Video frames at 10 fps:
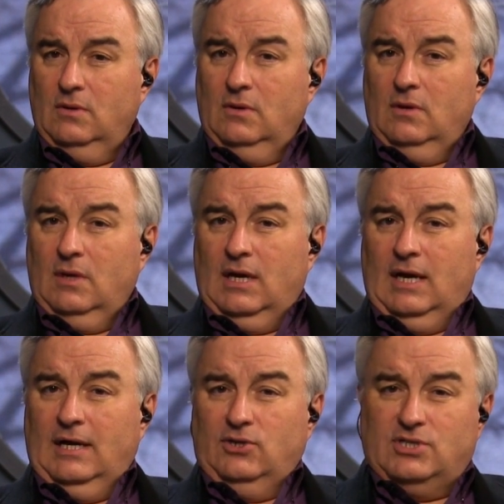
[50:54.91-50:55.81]
Mm.
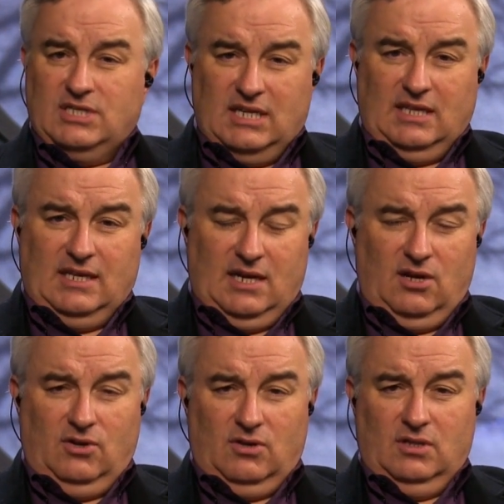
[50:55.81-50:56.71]
Uh, you're sitting
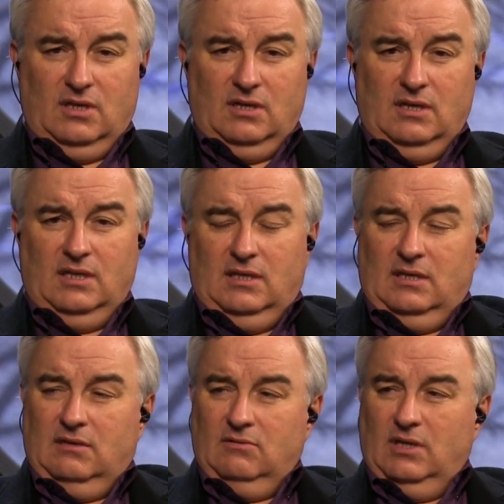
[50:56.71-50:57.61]
there, you're in the in
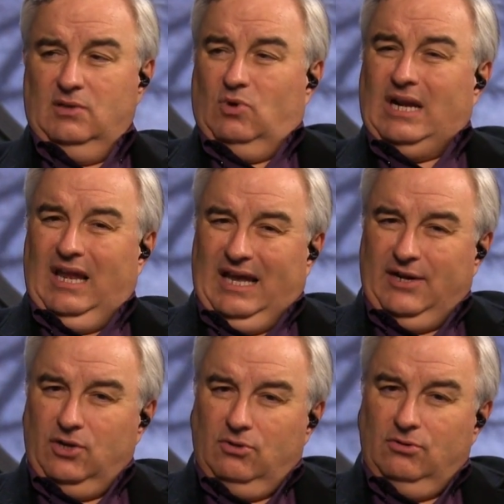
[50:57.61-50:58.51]
the in the
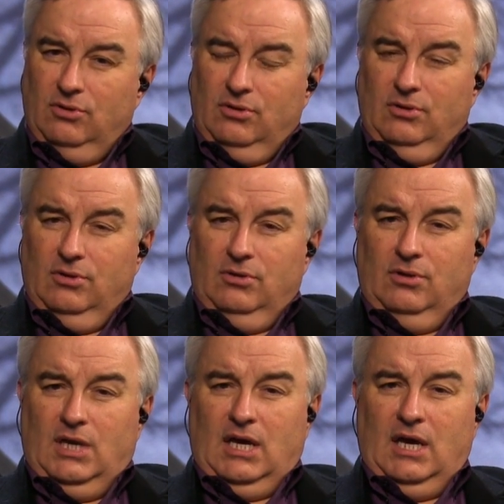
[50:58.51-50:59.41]
recliner. Yeah.
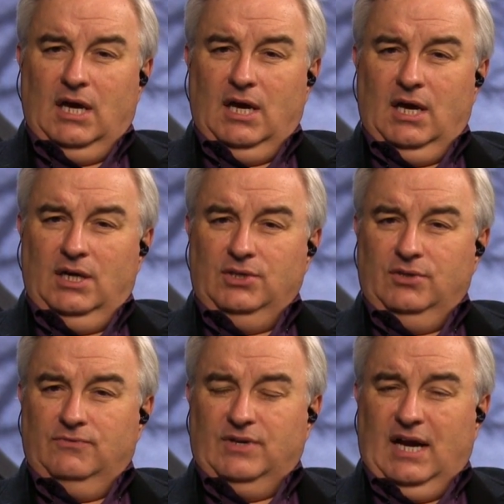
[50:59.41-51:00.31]
Uh,
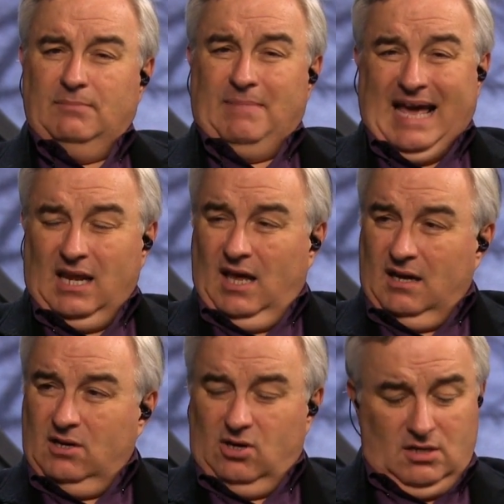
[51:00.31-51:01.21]
you've got
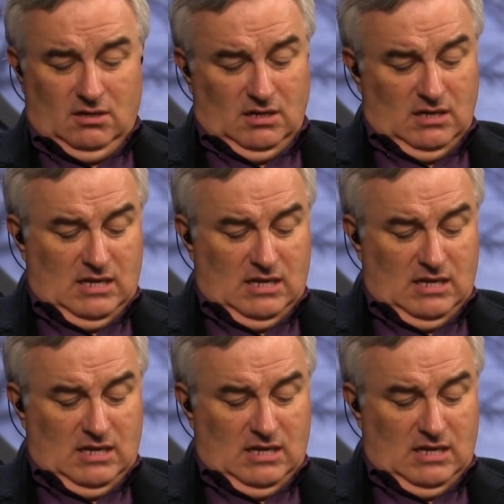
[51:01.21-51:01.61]
Matlock on,